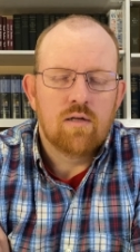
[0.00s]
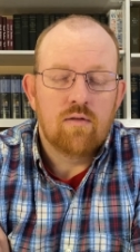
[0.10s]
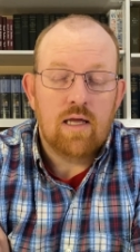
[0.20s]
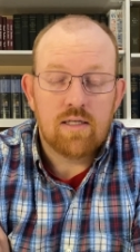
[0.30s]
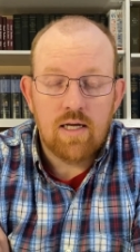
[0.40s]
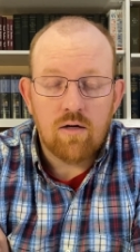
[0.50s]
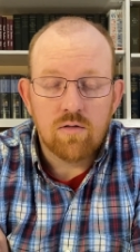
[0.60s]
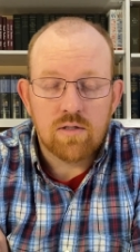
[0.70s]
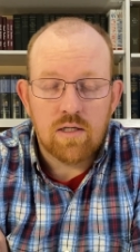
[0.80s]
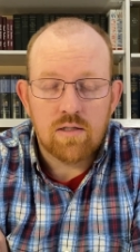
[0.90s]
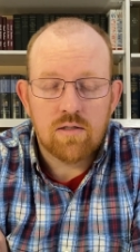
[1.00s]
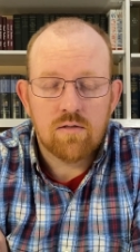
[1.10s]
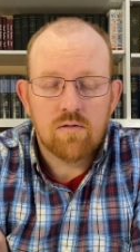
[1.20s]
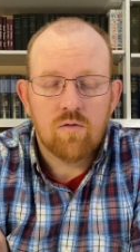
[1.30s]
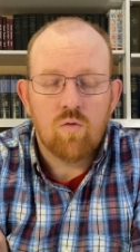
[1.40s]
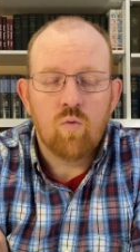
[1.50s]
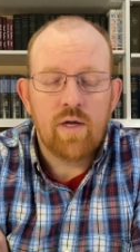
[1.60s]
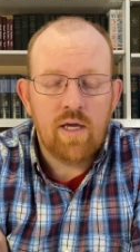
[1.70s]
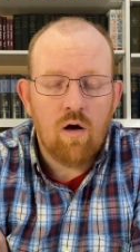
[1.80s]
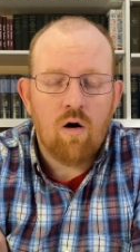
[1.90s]
that tells us
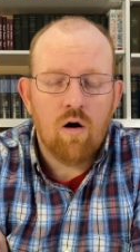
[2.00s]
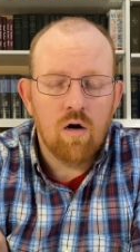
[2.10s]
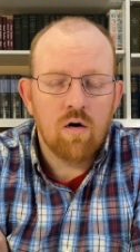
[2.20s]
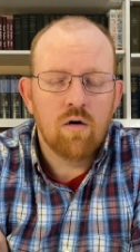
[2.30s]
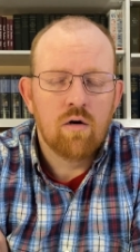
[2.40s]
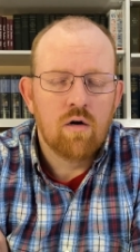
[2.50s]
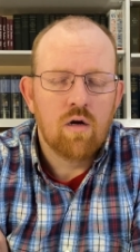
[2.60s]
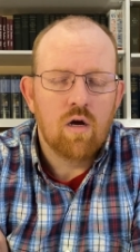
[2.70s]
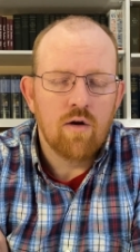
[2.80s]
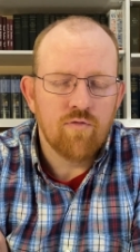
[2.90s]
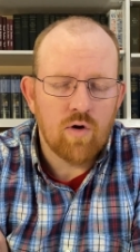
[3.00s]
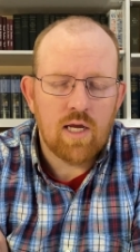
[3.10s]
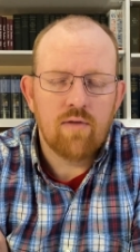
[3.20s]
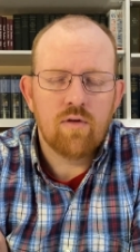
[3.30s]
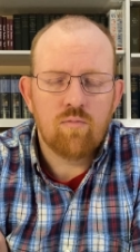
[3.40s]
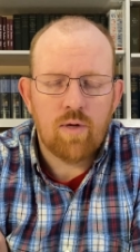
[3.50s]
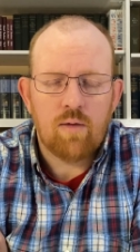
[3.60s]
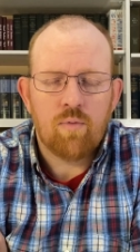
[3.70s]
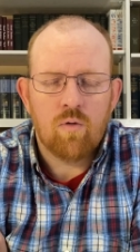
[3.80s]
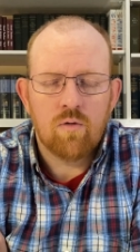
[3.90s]
we are a forgiven
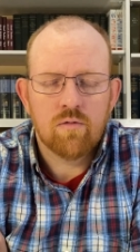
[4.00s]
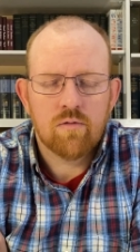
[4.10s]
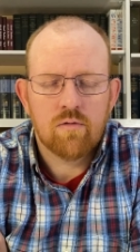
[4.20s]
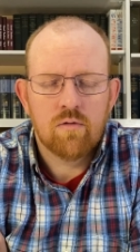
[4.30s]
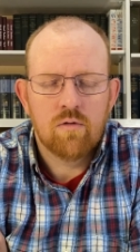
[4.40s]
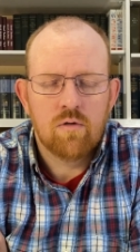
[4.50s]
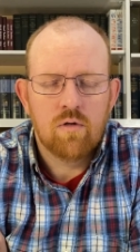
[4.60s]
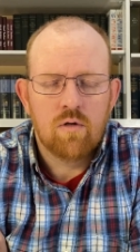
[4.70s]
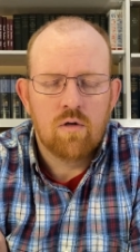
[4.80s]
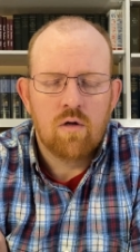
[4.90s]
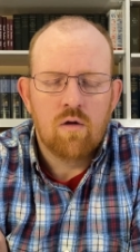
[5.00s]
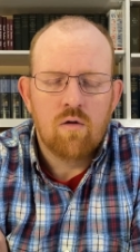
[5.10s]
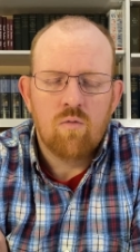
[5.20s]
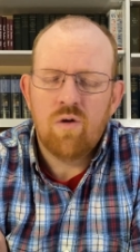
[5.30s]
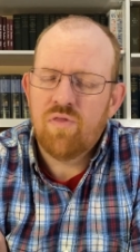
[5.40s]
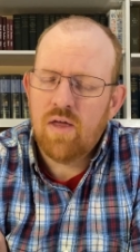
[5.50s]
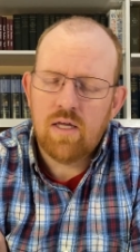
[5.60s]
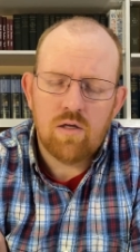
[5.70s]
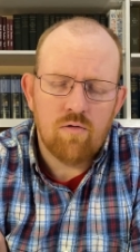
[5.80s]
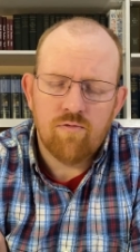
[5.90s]
people. We
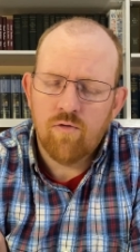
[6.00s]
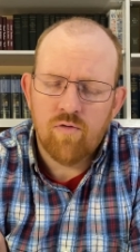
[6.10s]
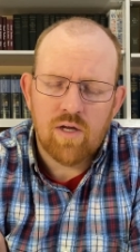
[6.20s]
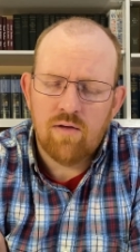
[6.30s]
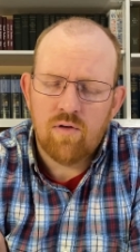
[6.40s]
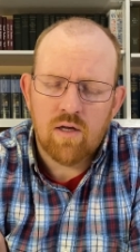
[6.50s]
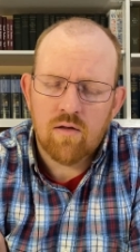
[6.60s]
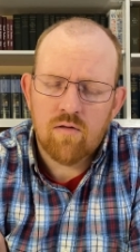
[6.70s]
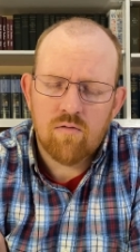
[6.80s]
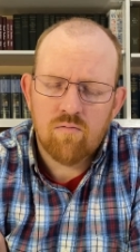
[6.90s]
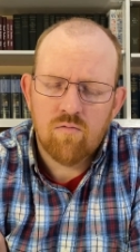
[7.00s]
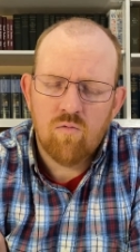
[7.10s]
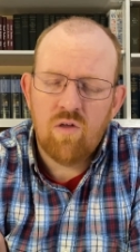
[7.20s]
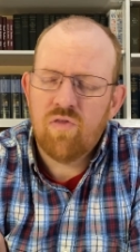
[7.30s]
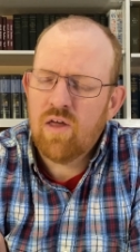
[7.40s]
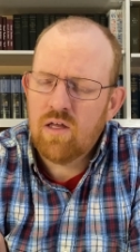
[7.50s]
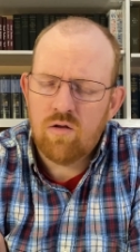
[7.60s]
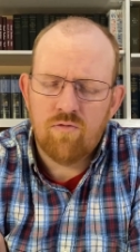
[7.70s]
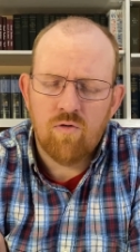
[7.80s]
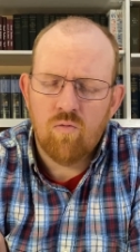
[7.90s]
thank you for forgiving us. We thank
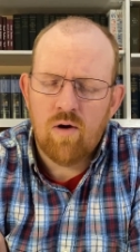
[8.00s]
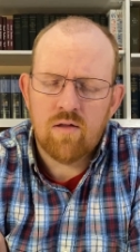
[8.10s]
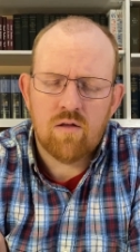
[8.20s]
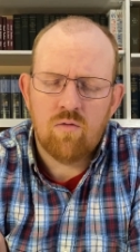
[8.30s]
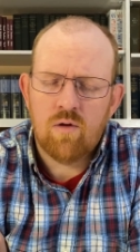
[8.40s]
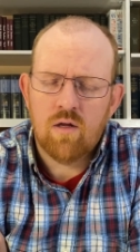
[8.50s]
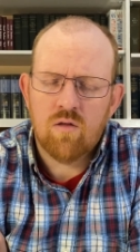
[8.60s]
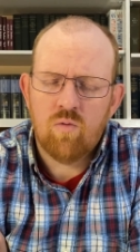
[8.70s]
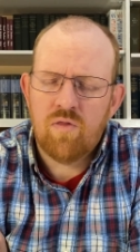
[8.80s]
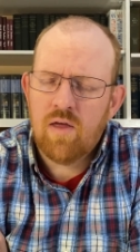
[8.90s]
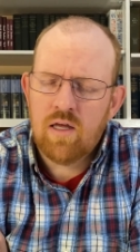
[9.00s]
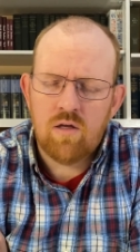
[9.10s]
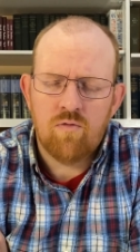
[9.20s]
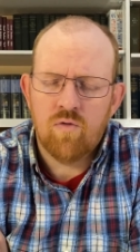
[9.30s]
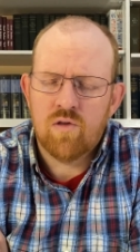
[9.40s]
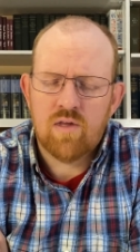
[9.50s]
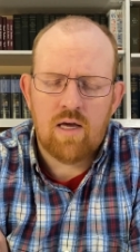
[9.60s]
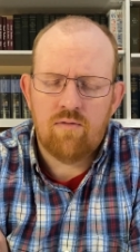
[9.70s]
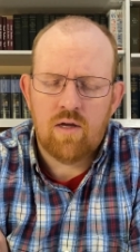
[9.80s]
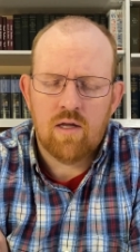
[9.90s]
you for rescuing us. We thank you for
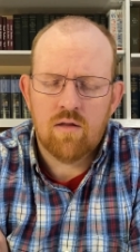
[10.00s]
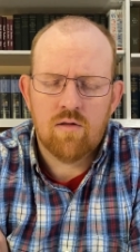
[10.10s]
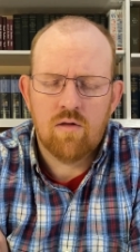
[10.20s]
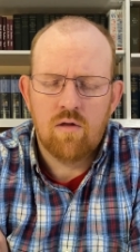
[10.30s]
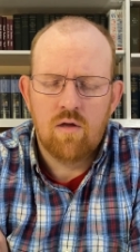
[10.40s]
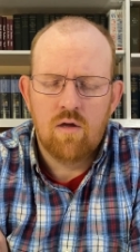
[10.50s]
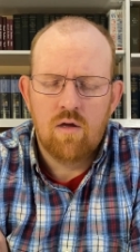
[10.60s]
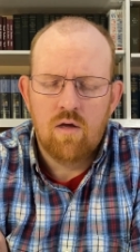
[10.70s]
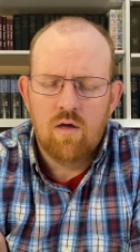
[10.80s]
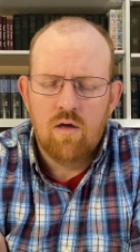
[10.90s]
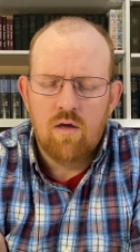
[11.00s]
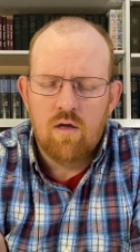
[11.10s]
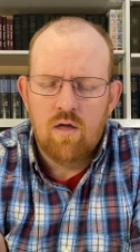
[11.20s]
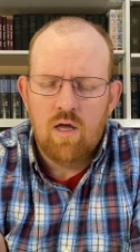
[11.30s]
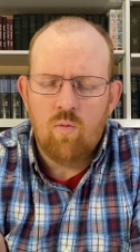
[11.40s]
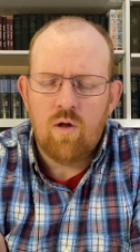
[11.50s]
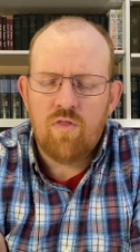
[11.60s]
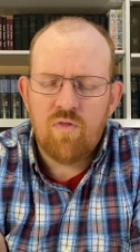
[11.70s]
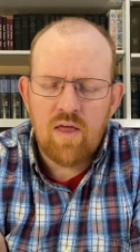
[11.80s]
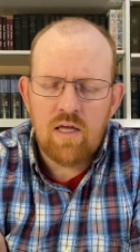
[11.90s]
saving us. And we
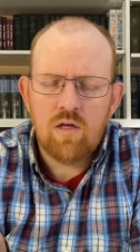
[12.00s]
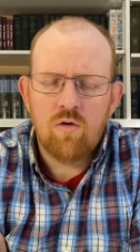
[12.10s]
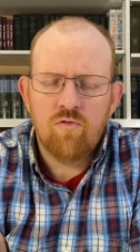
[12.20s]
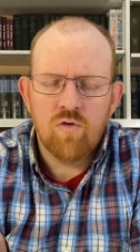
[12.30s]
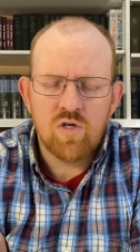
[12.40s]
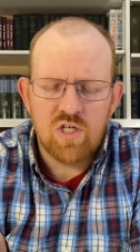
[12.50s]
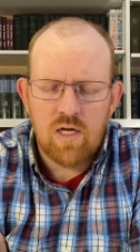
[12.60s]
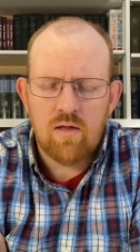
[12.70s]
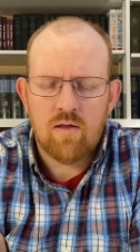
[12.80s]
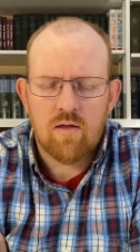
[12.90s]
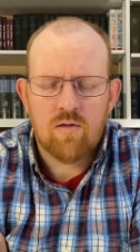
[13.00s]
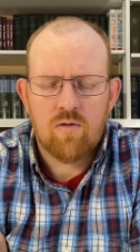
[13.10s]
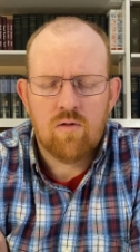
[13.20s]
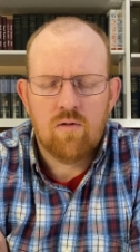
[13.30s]
thank you for Jesus,